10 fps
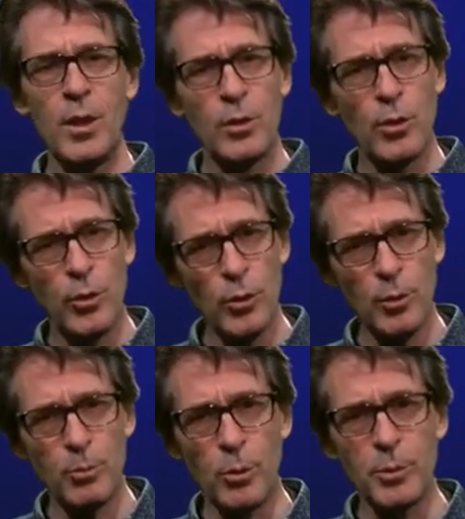The
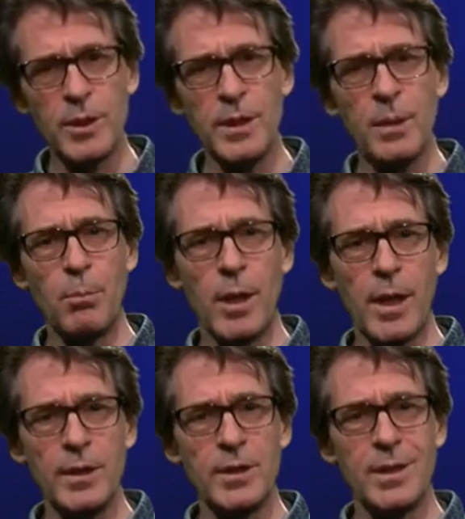third property
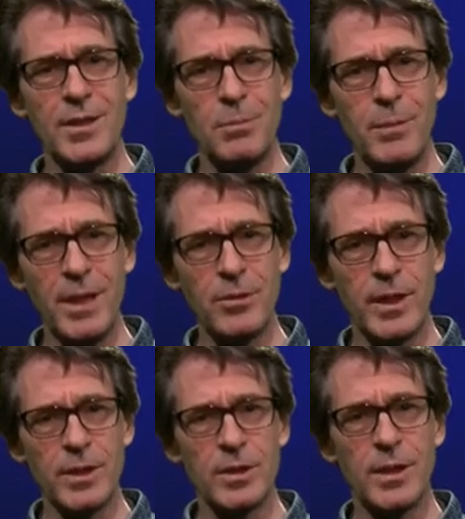implies that the
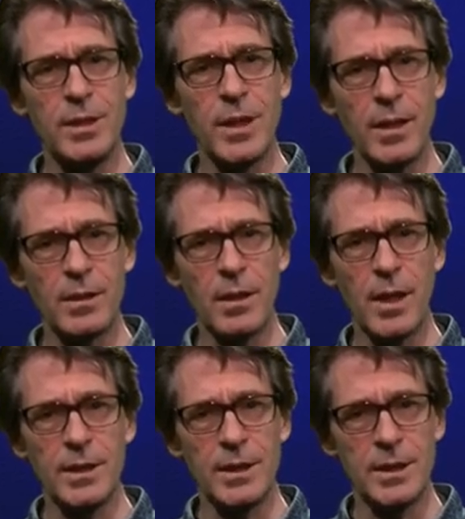matrix that
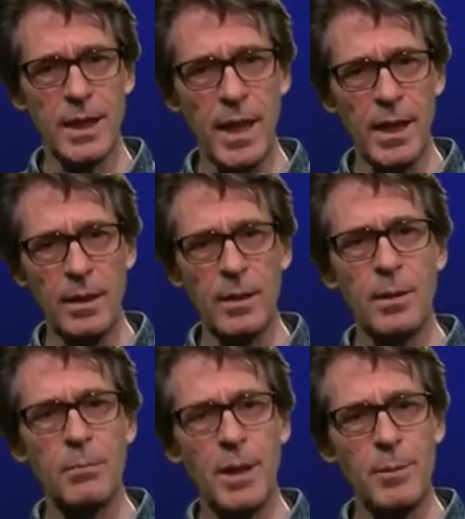diagonalizes A
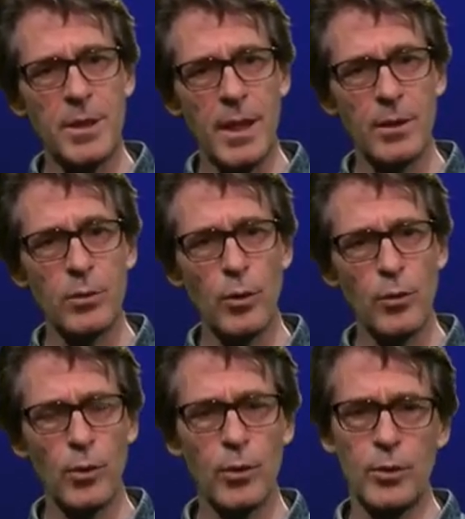may be taken
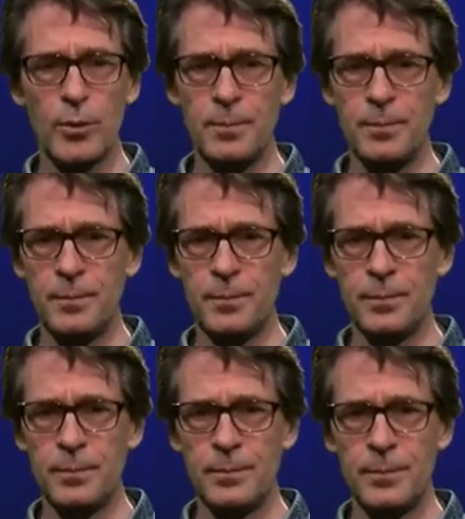orthogonal.
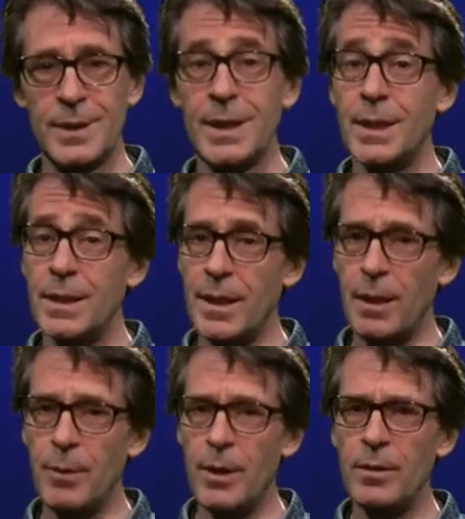
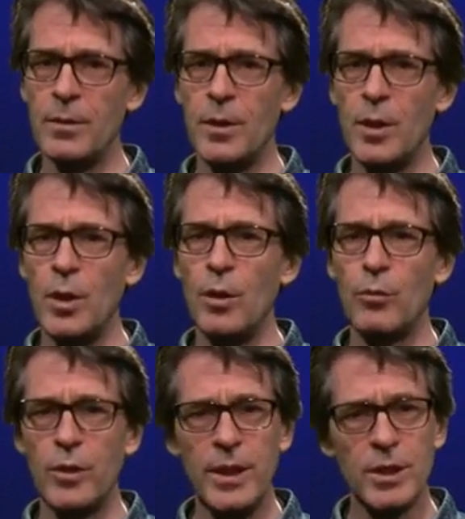Namely,
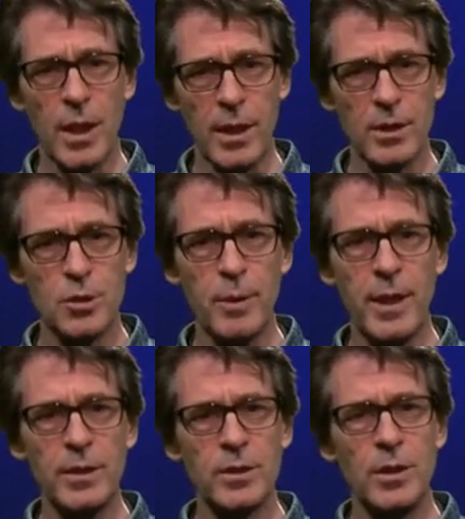for each
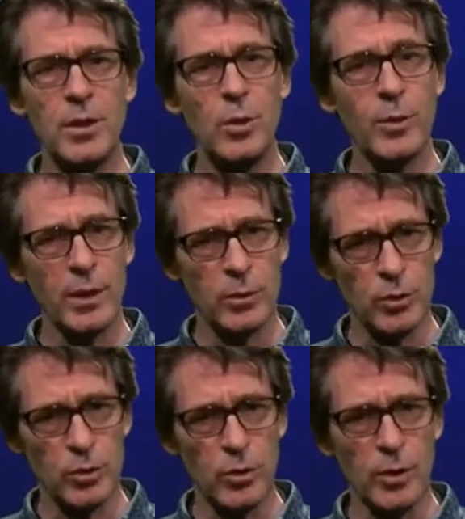eigenspace you can
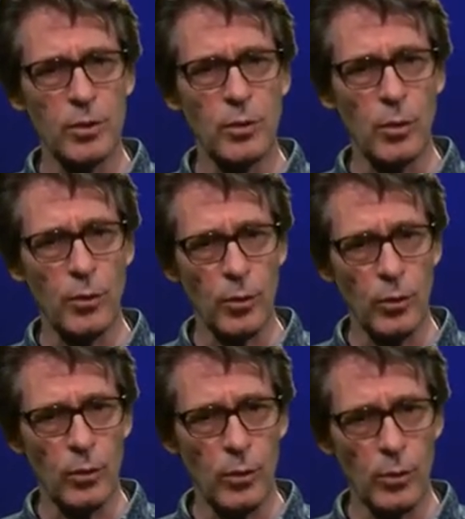construct an
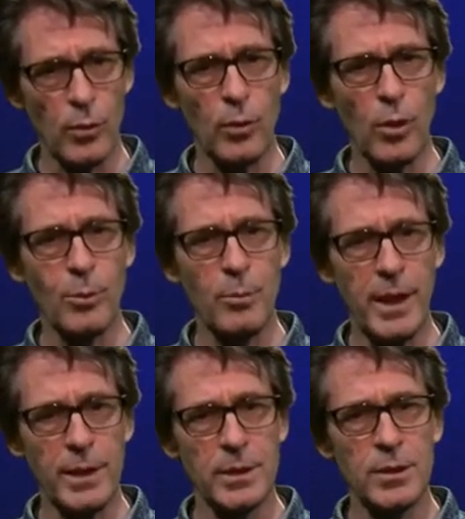orthonormal
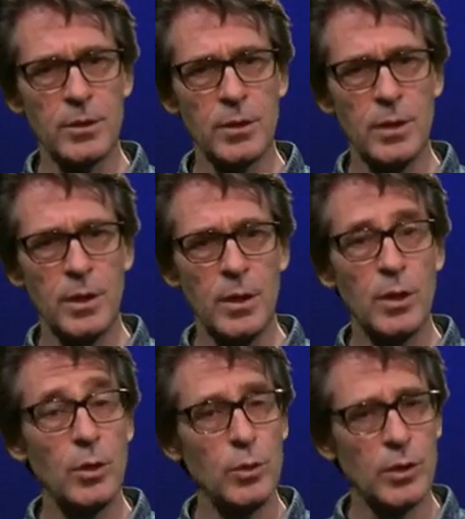basis
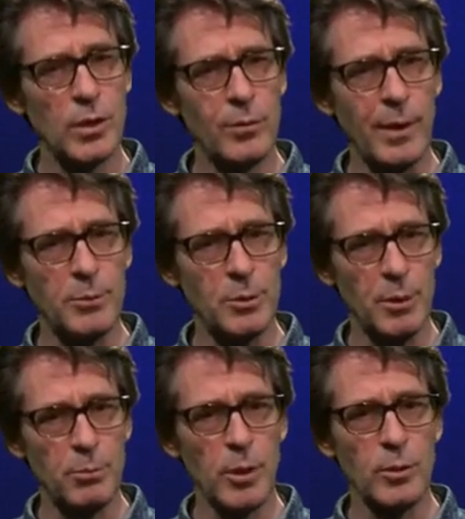using the
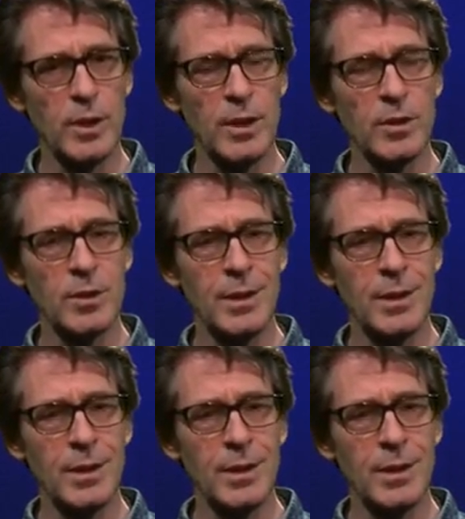Gram-Schmidt process,